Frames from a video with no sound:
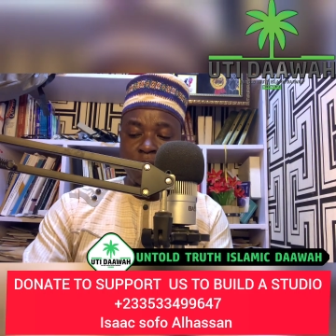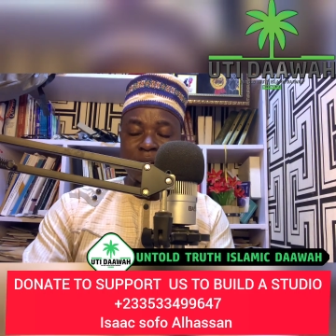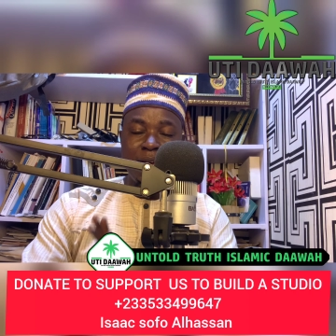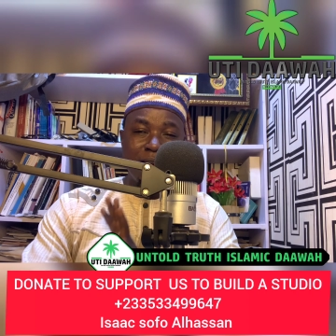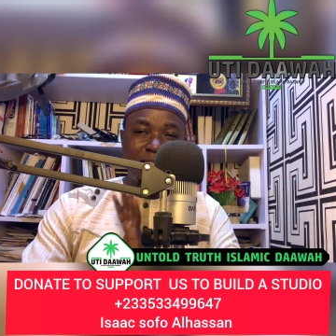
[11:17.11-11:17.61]

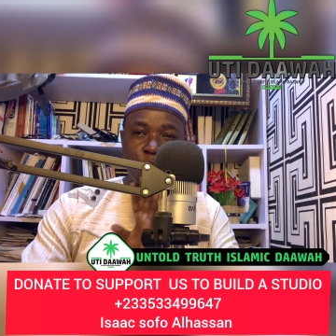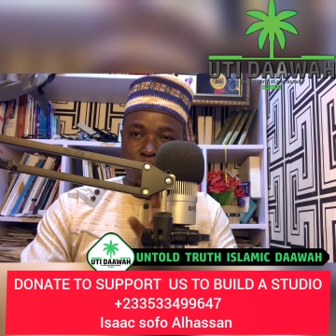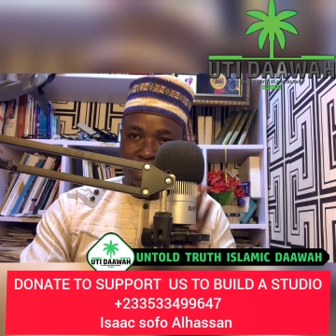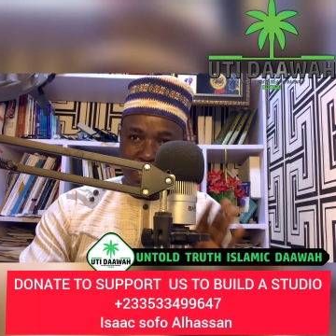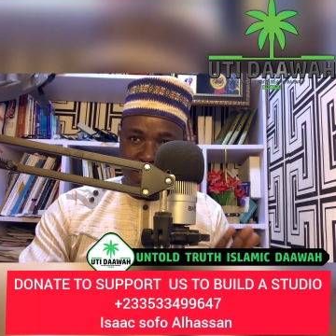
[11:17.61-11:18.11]
The reason
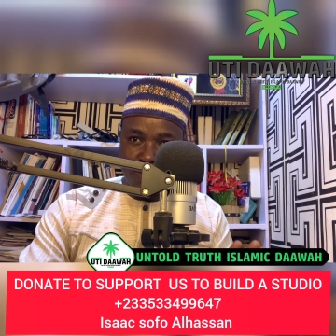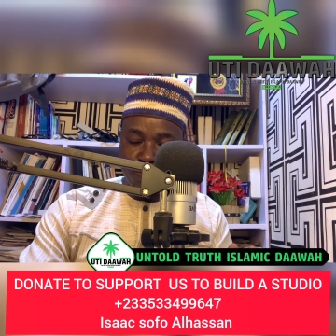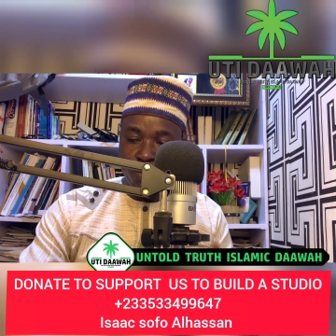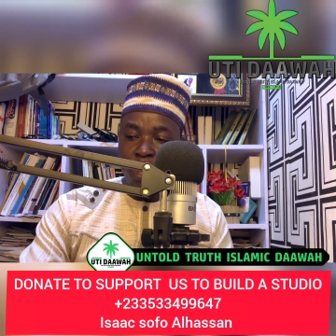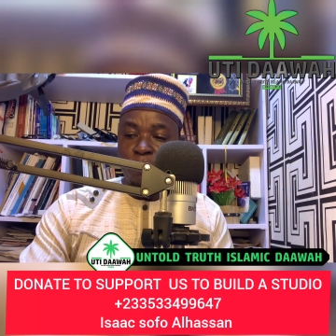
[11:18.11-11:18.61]
was just
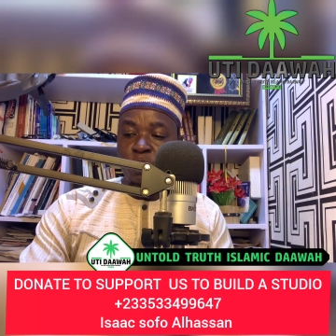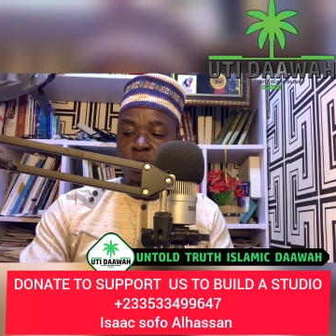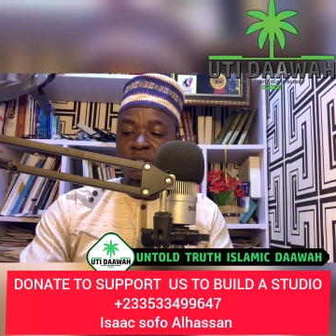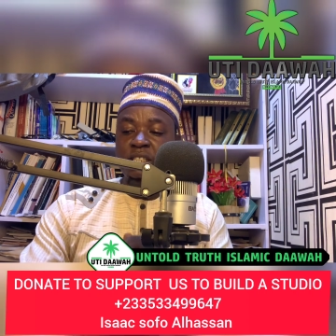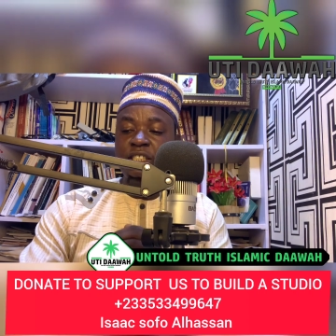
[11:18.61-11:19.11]
simple,
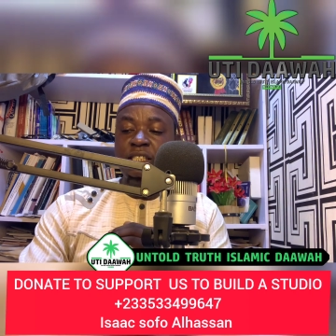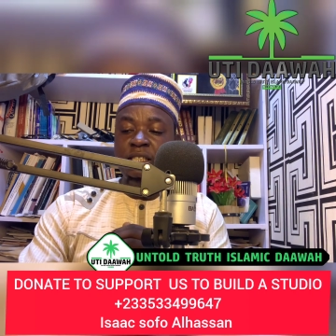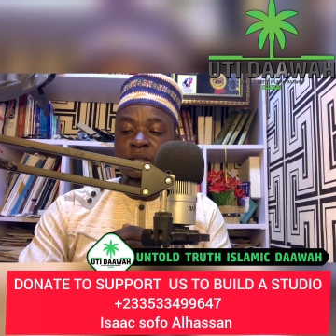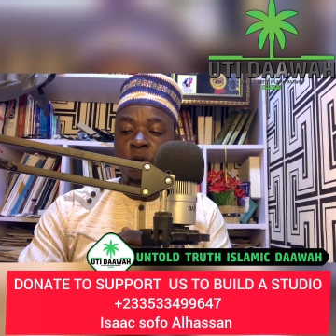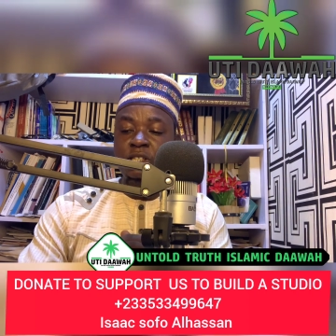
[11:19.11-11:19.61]
because
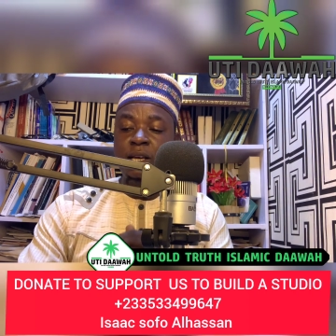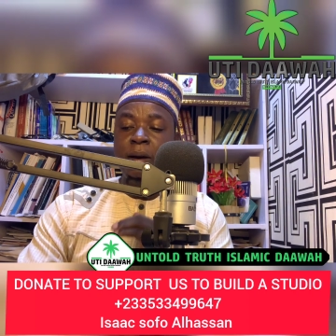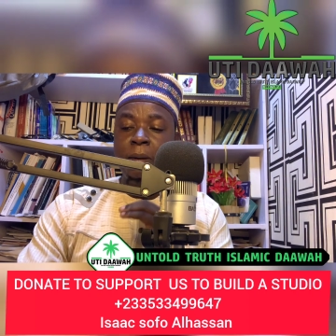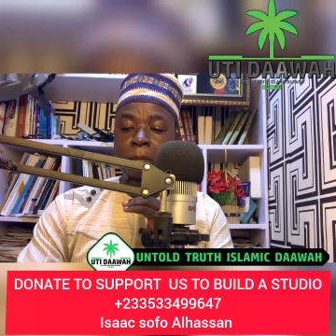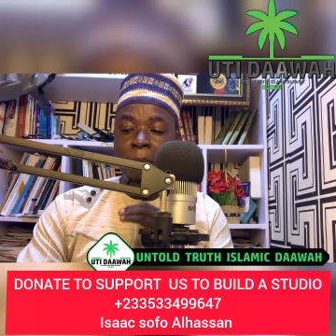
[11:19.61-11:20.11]
she was
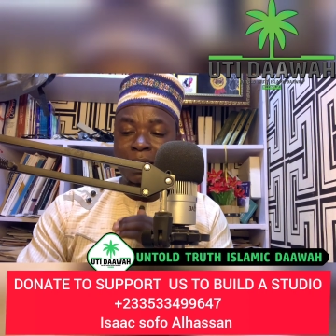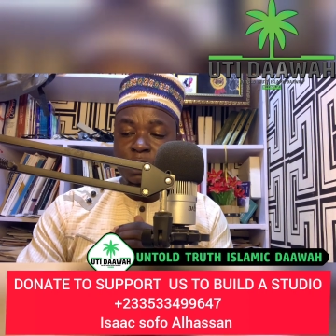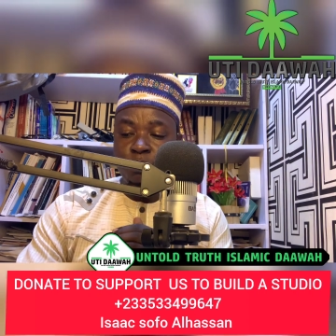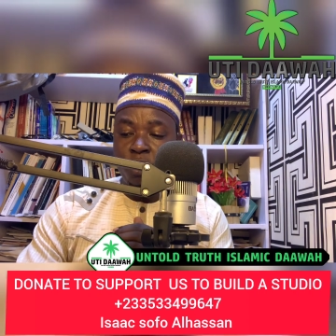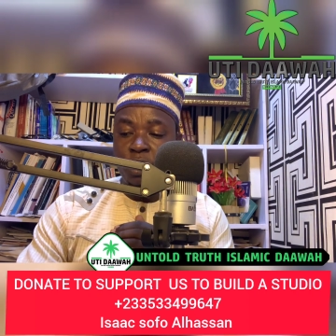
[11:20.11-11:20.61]

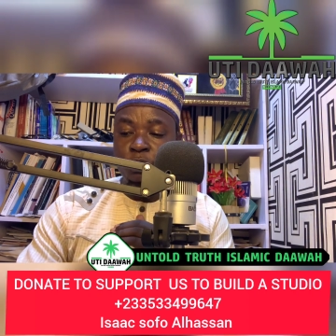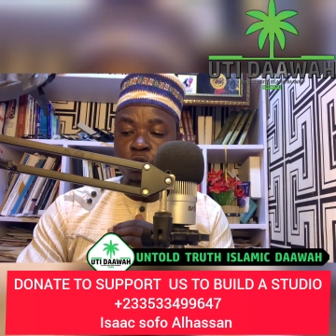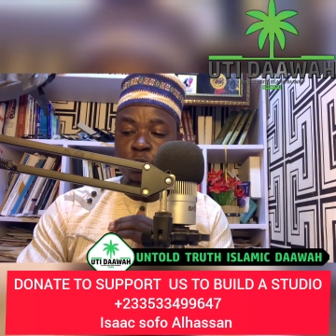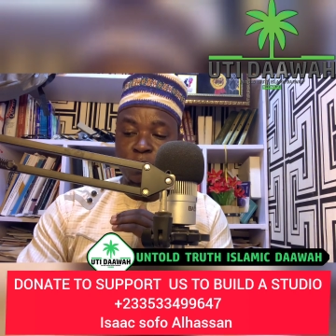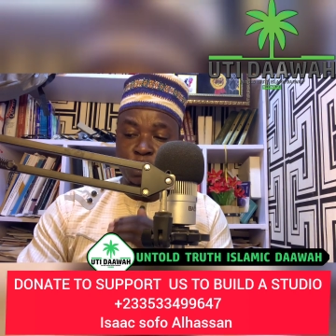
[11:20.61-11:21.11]
much more into
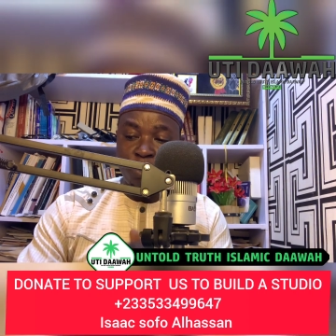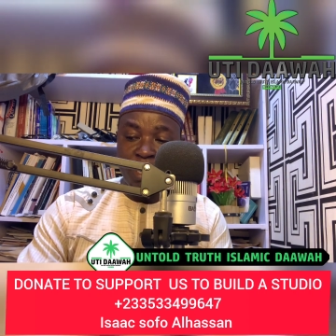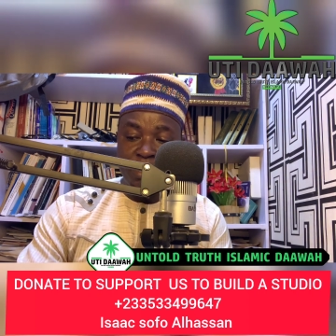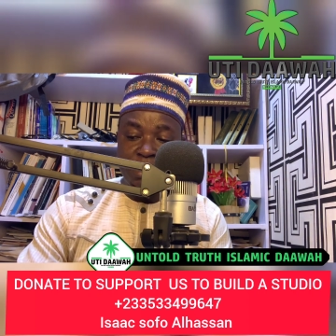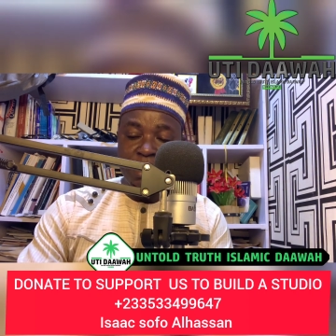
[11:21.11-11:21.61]

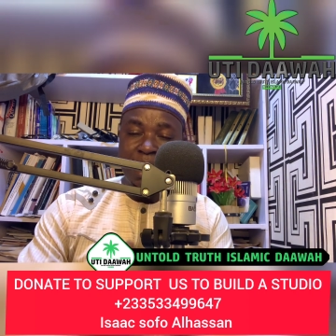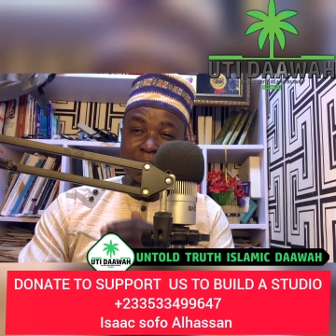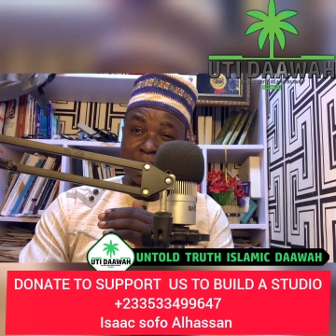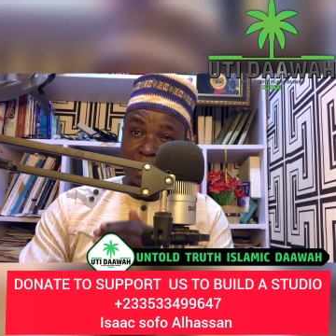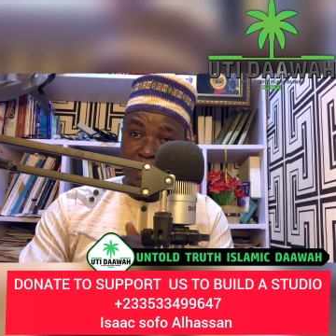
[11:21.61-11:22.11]
spirituality
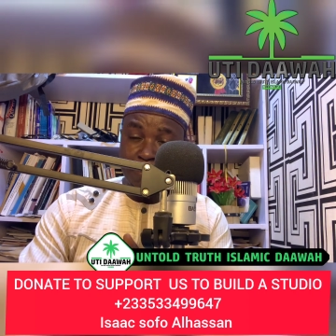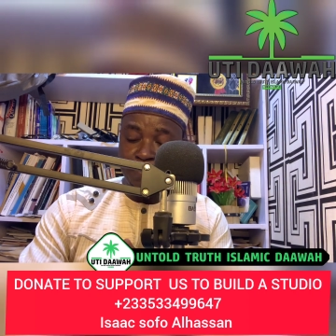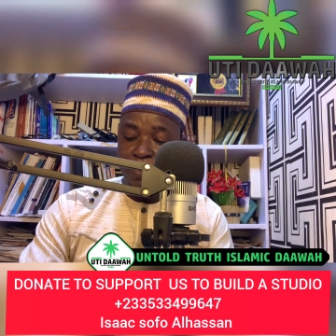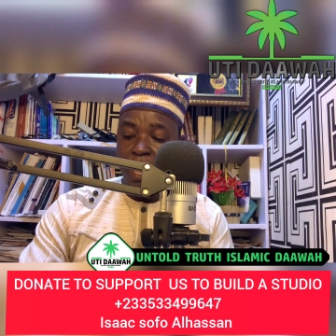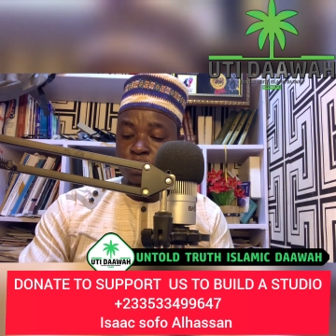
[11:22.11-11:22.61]
than
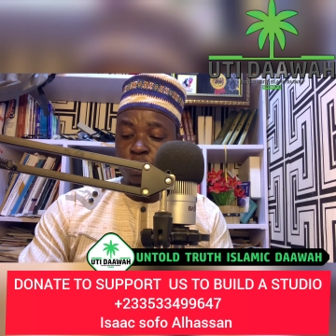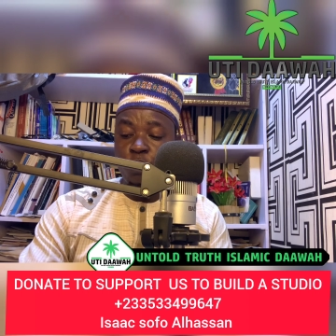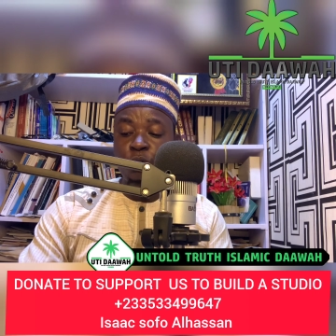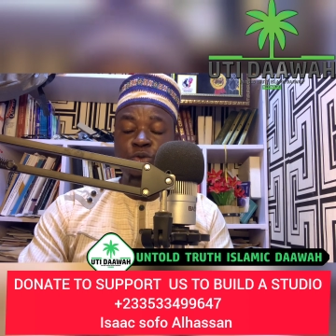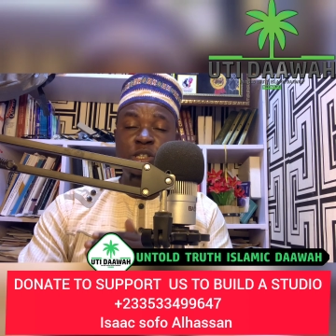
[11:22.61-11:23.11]
him, and so he
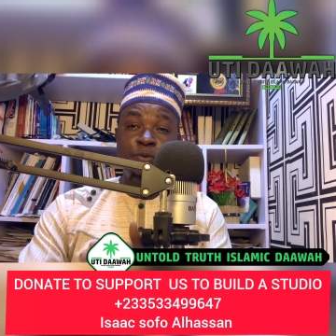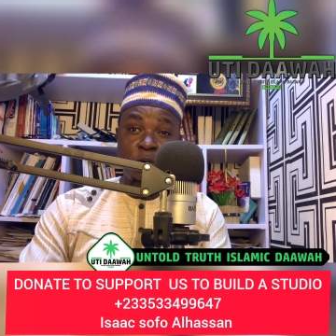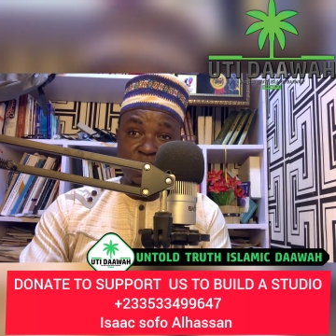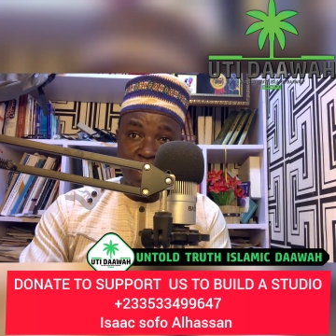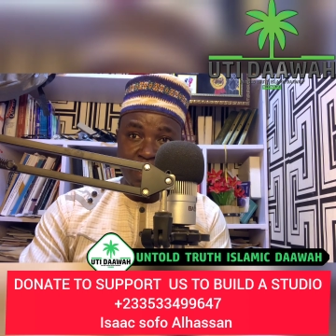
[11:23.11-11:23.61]
wanted to
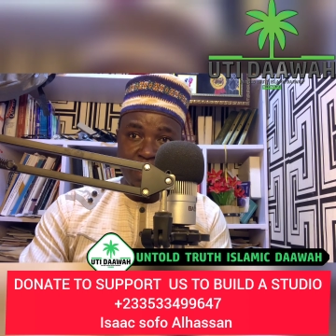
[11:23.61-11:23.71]
divorce her.